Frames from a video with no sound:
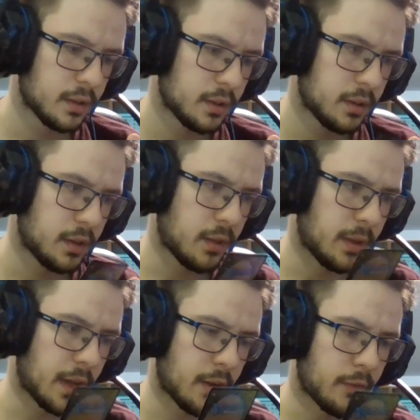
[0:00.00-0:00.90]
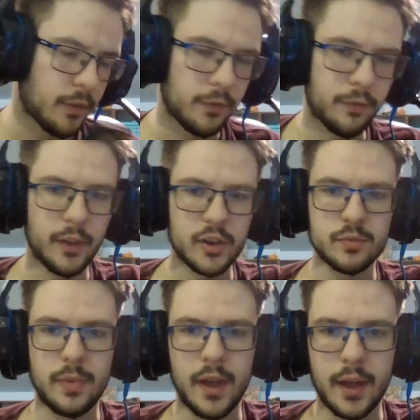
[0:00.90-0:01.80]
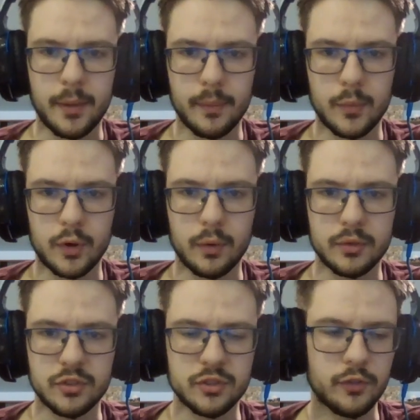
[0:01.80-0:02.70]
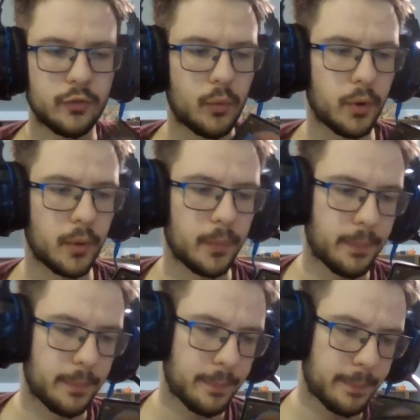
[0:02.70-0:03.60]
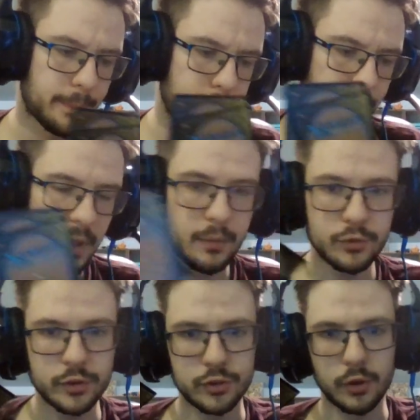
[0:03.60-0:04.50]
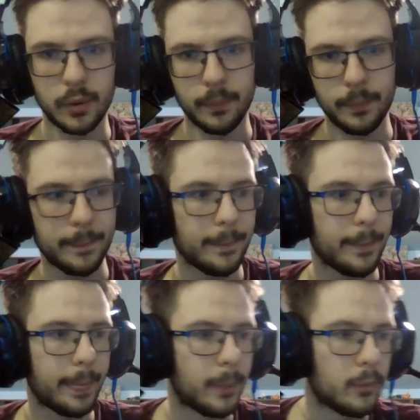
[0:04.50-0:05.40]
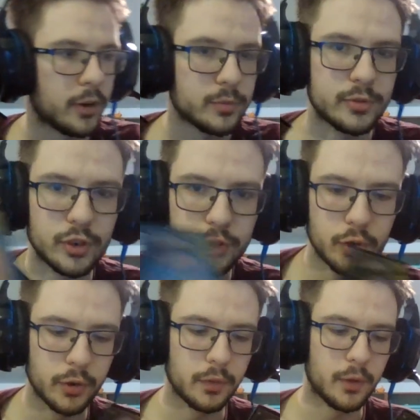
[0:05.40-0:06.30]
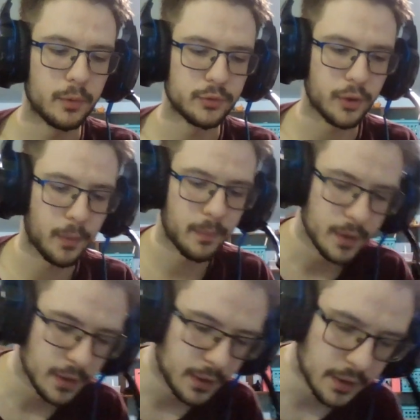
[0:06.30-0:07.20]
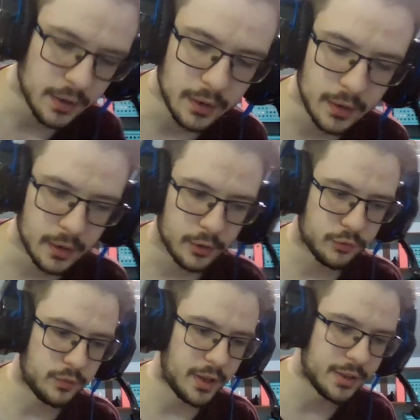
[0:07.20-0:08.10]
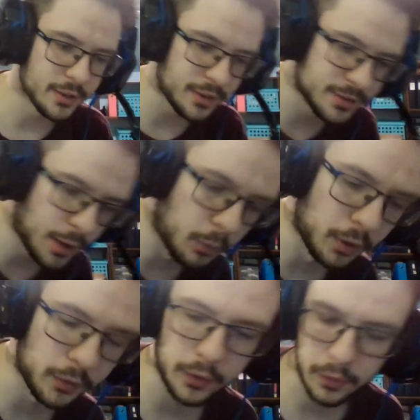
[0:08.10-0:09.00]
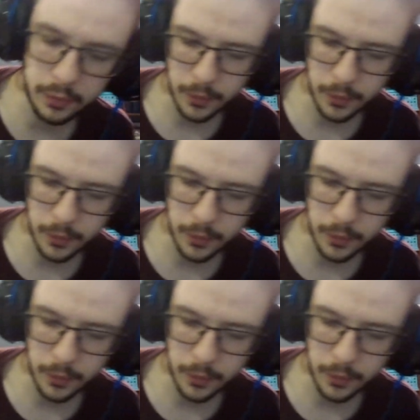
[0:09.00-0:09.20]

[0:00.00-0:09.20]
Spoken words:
Then we have a Fleshbag Merle, which is the foil, and a treasure token. You won't get a treasure token though, so it's not worth anything.